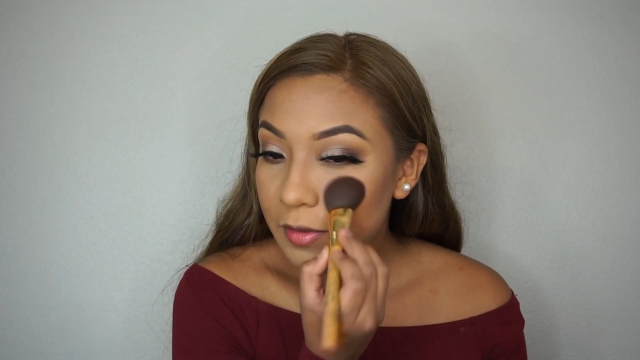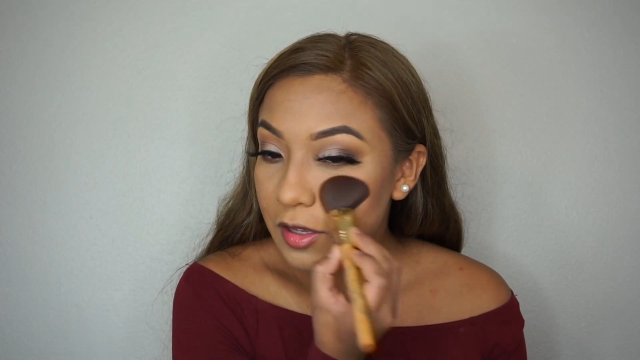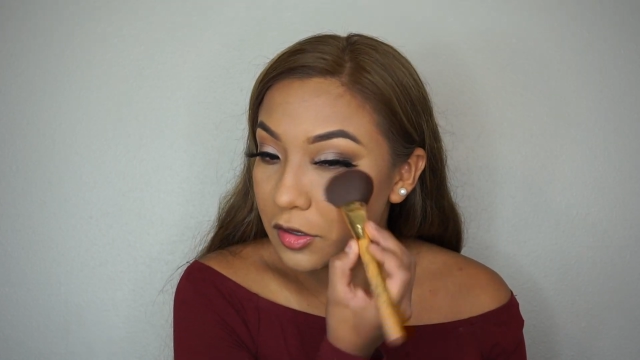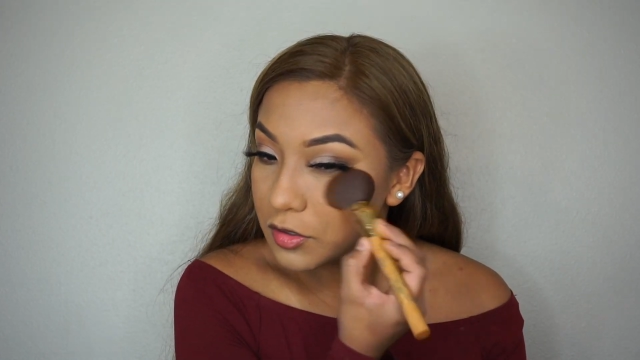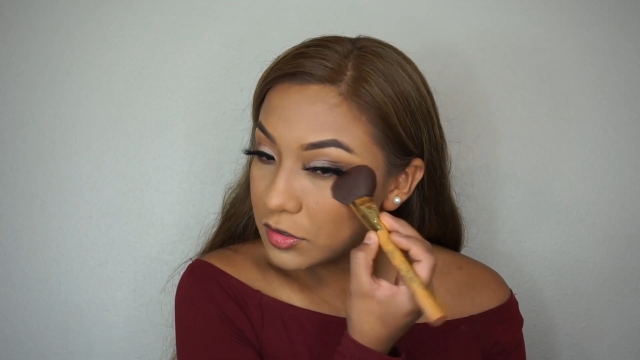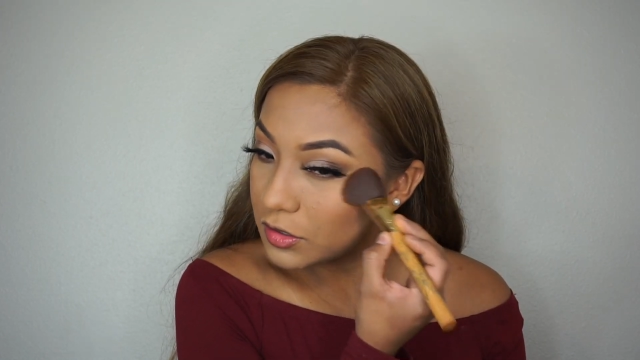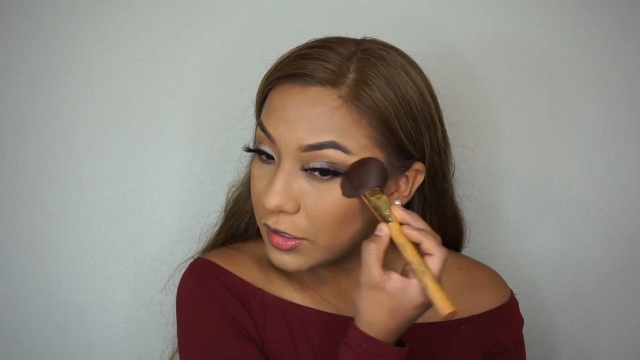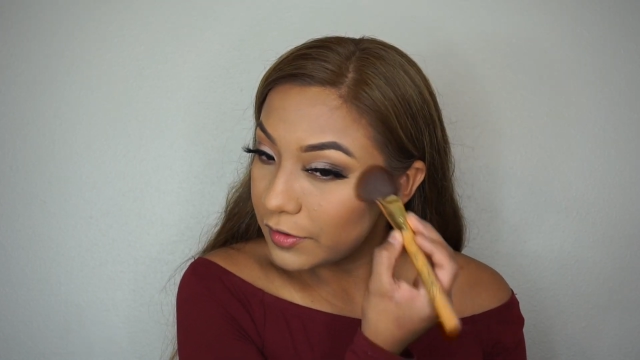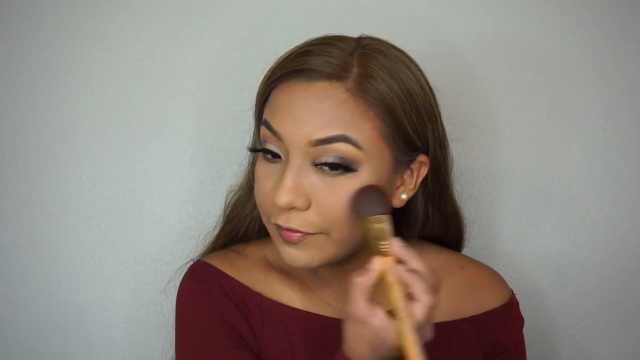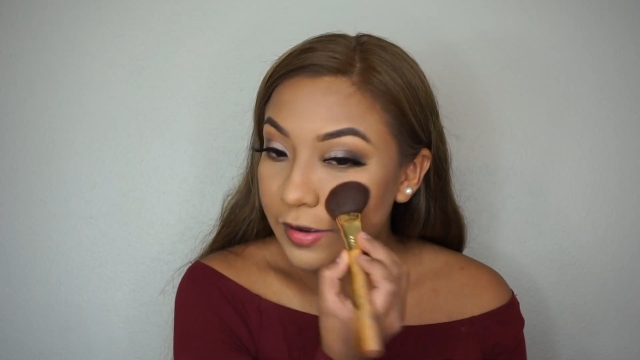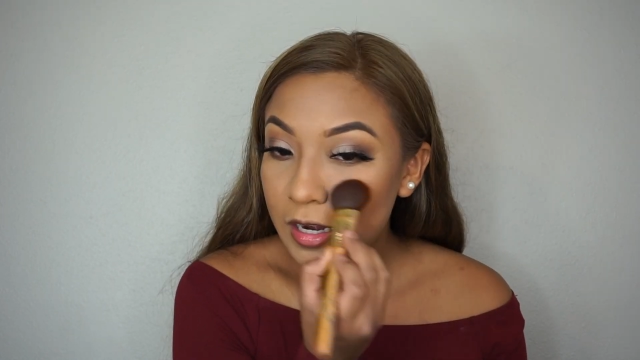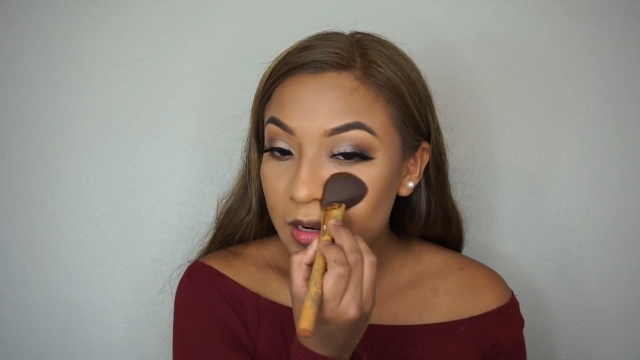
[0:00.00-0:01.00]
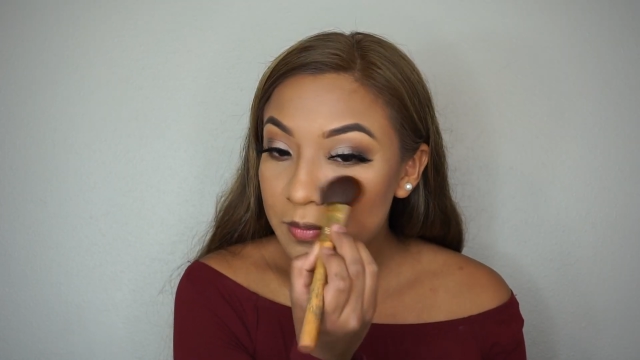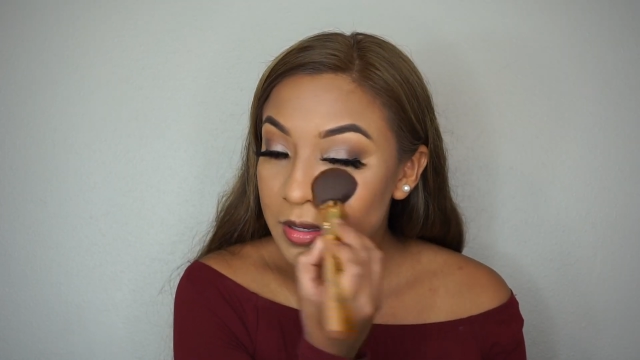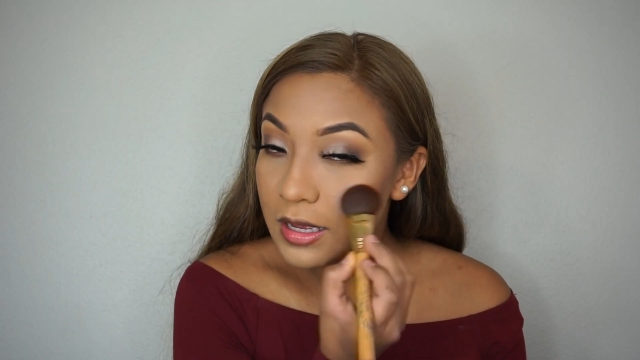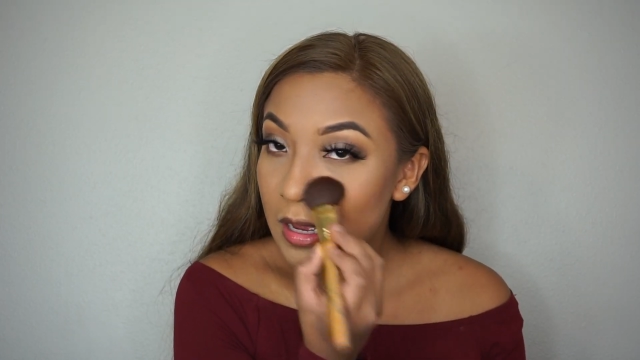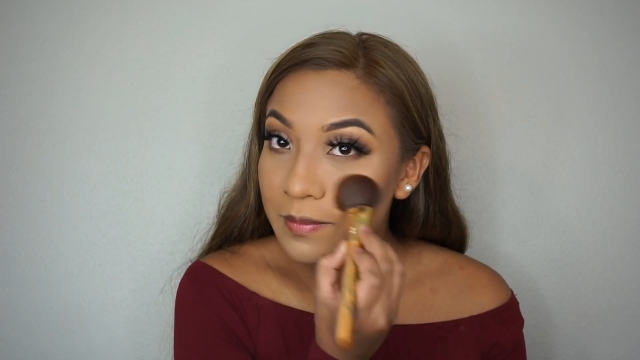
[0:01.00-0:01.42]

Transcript: not used to the environment.